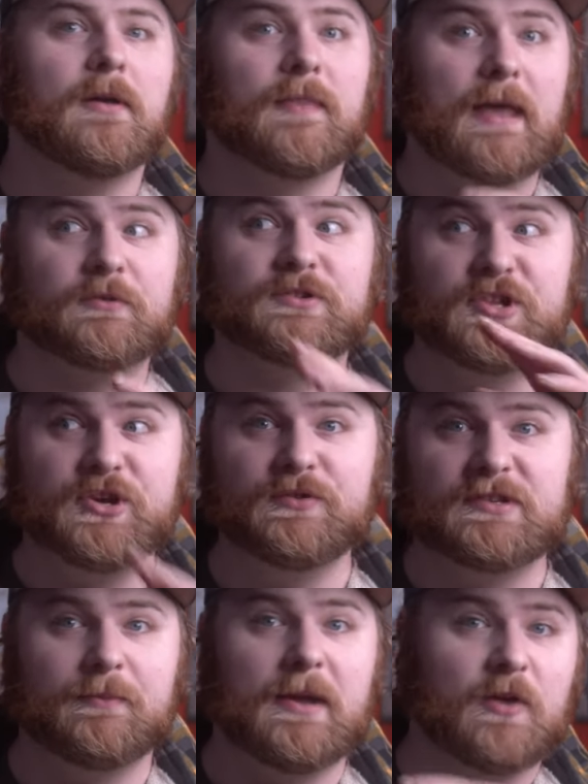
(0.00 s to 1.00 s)
That was new
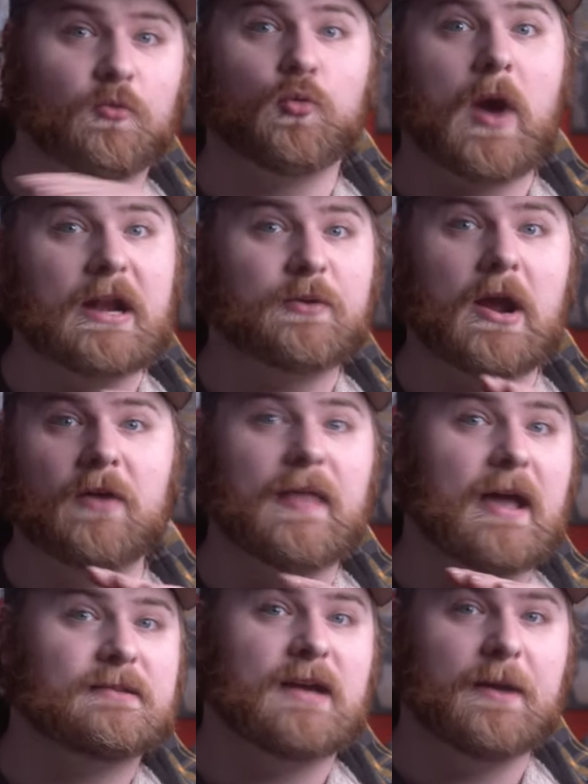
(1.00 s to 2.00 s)
to me right around
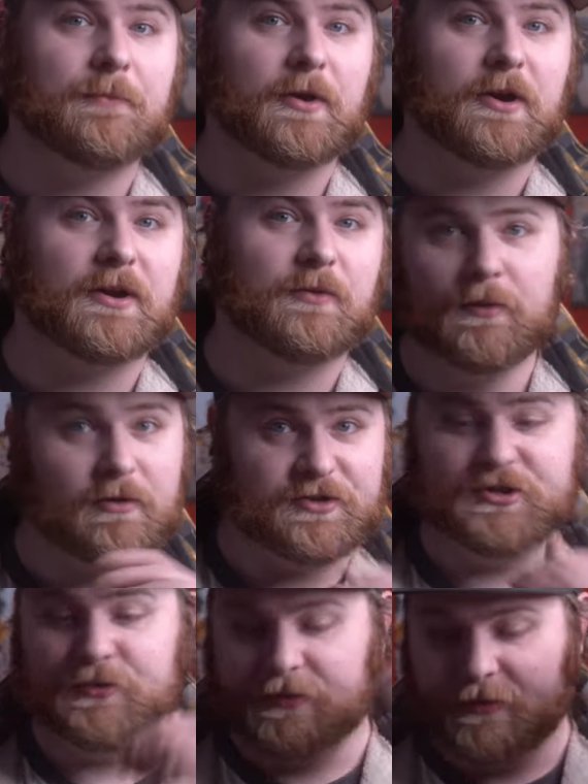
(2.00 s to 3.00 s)
that time period when I was
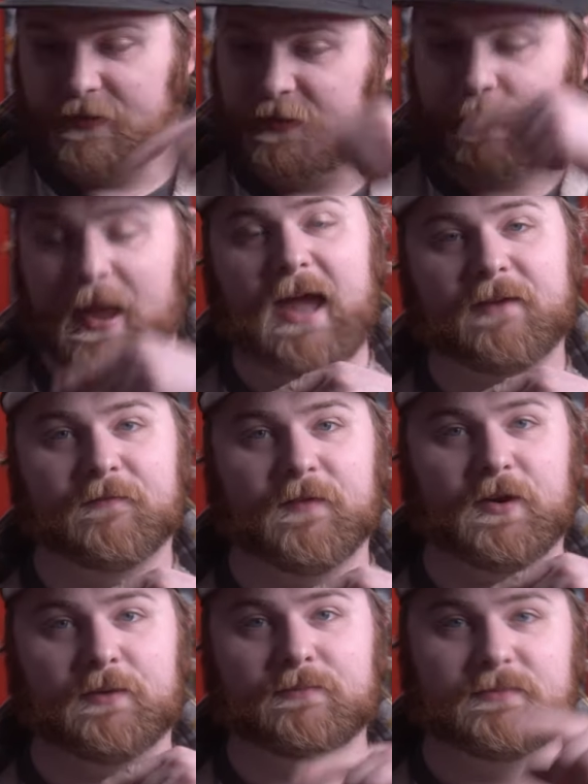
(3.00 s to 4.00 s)
shooting the pack
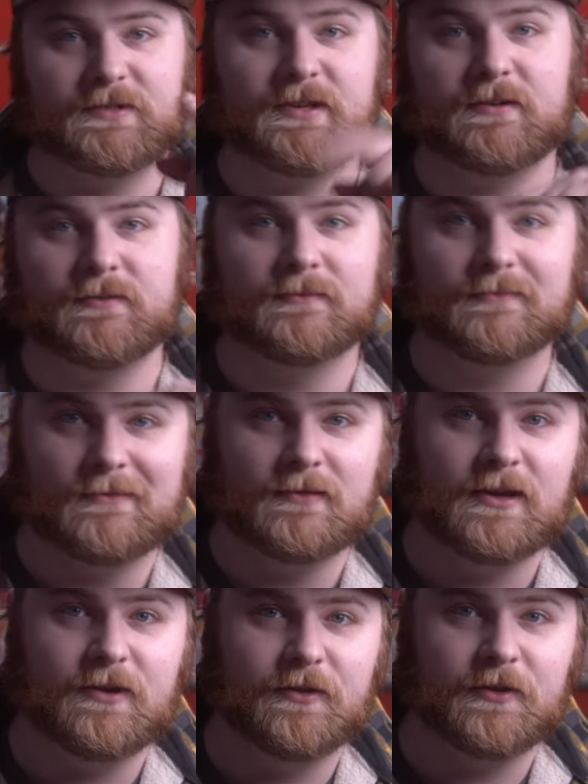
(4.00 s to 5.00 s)
film. So
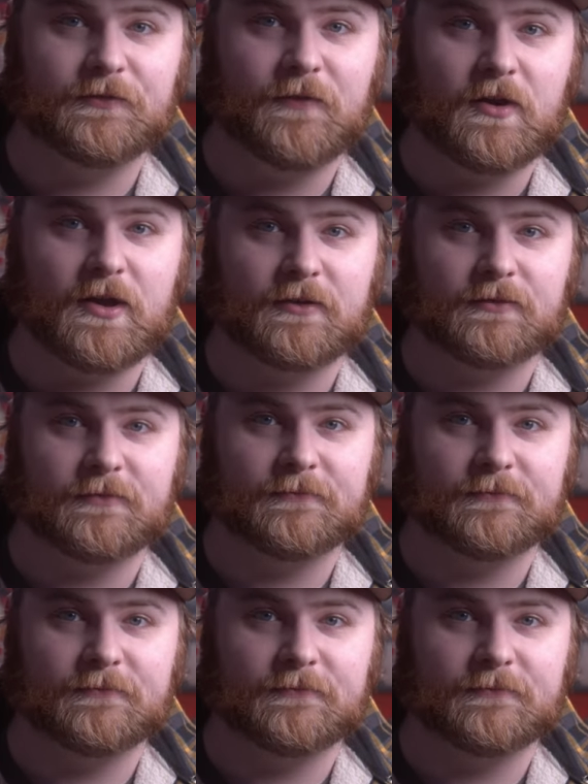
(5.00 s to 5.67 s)
here are those photos.